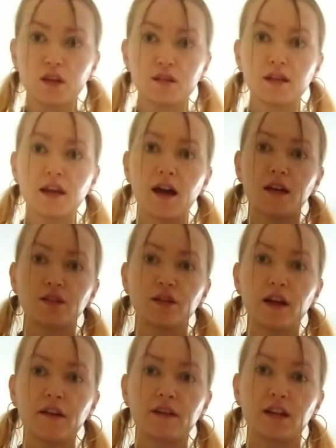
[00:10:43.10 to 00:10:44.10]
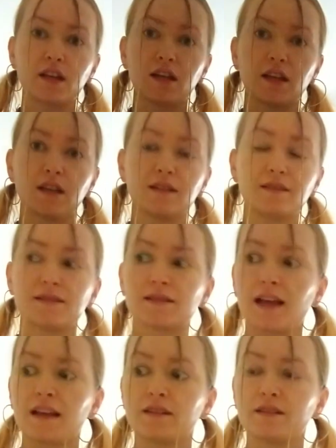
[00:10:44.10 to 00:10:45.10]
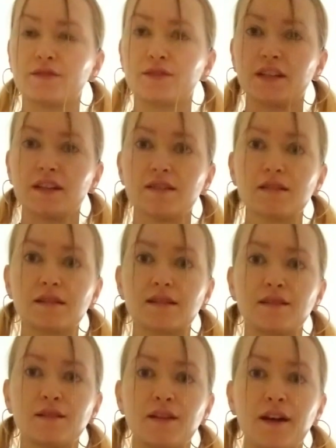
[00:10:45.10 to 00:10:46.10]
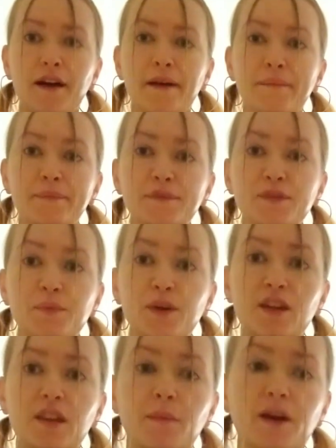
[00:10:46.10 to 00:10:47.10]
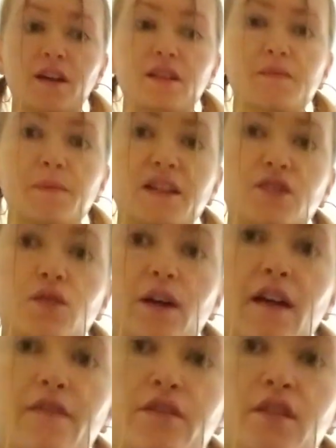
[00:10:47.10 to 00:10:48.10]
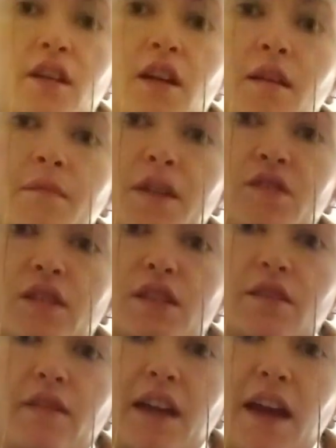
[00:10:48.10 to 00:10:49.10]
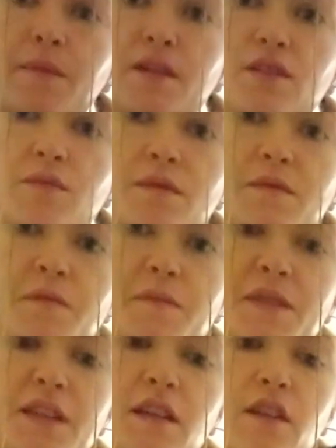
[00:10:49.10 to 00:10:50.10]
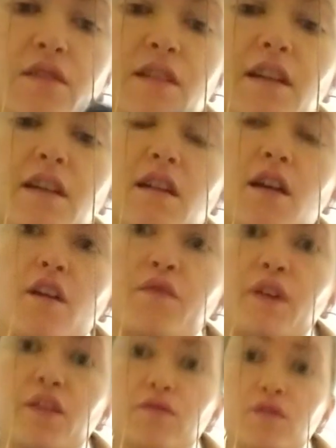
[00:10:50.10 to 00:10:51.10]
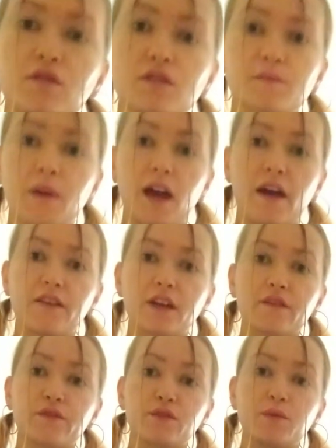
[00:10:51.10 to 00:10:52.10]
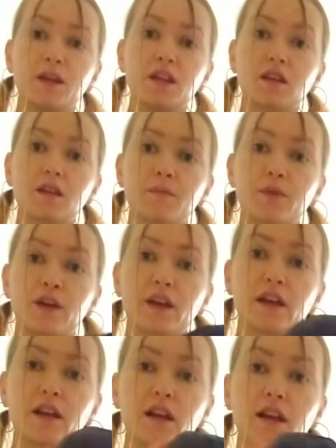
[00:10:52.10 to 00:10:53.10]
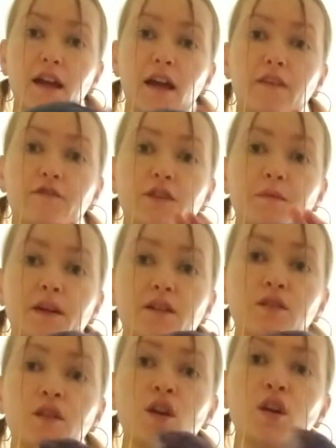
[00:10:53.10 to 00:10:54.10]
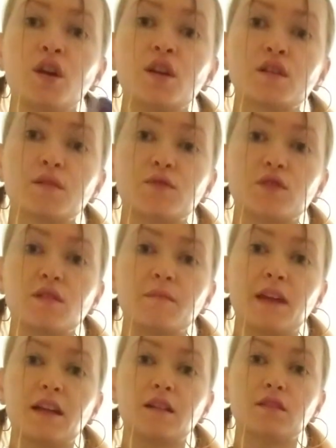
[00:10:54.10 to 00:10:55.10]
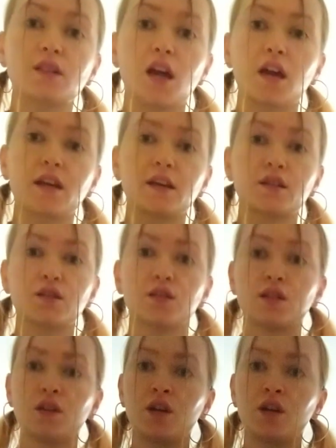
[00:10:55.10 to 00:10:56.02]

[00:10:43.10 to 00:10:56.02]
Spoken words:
So yeah, I don't have any salad ingredients to put in the burgers, but I do have my trusty red cabbage, which I'm still only like halfway through just by having it for a week and putting it in like every meal. So I'm just going to make a little Turkish